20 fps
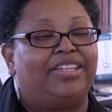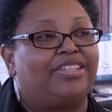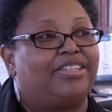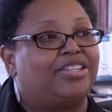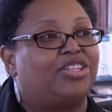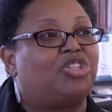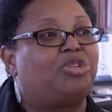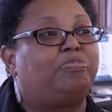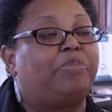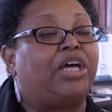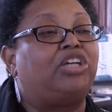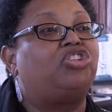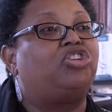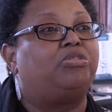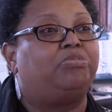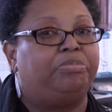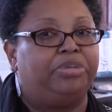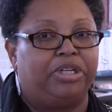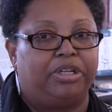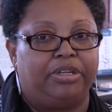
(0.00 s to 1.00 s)
it's a special
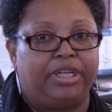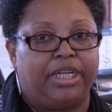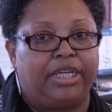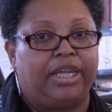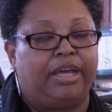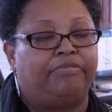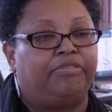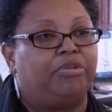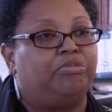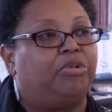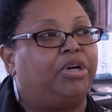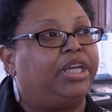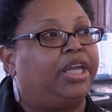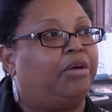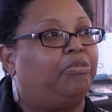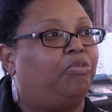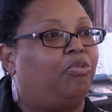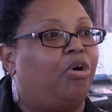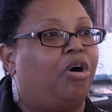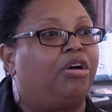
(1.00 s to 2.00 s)
building. Everyone
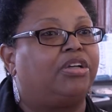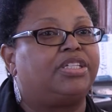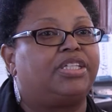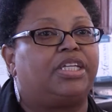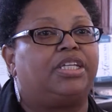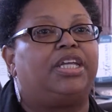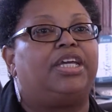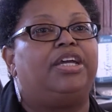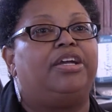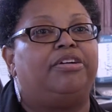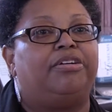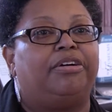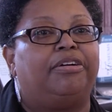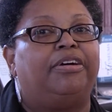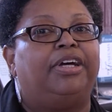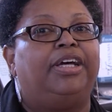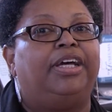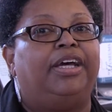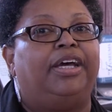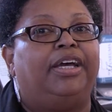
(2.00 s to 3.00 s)
that walks in here
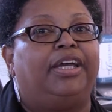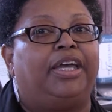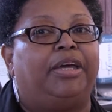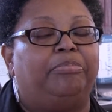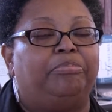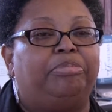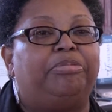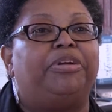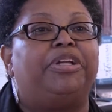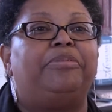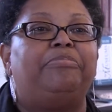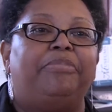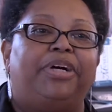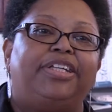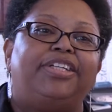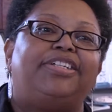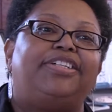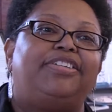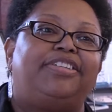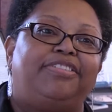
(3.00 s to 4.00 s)
can pretty
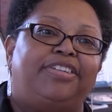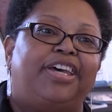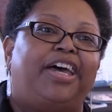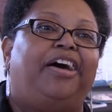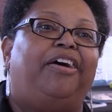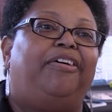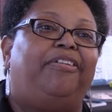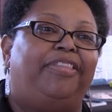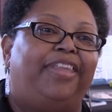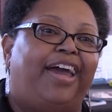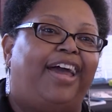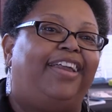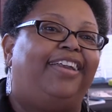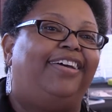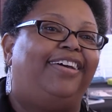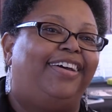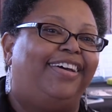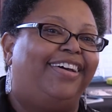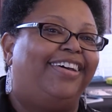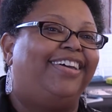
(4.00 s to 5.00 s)
much tell that,